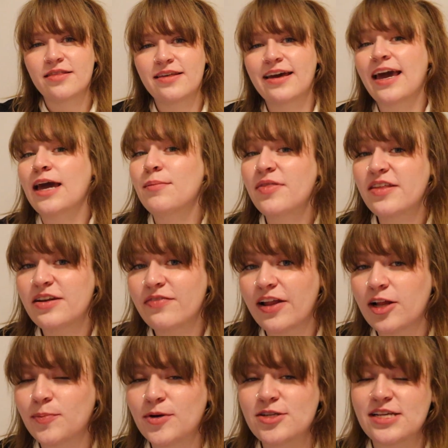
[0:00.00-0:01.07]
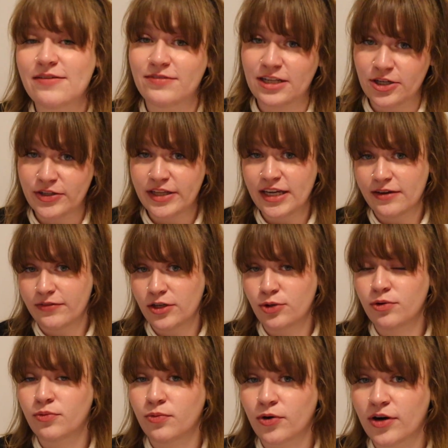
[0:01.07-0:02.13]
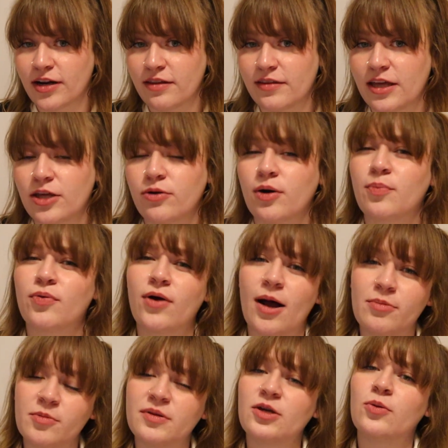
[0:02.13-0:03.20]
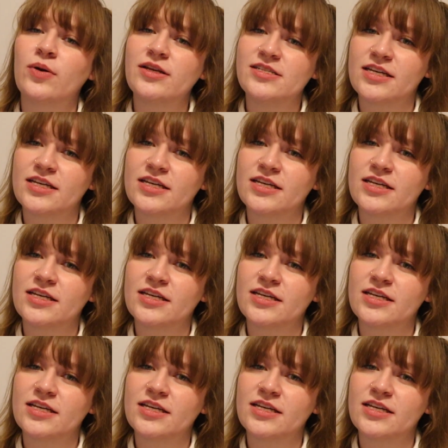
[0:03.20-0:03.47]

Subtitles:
The game and the developers have literally given you a warning that you are probably going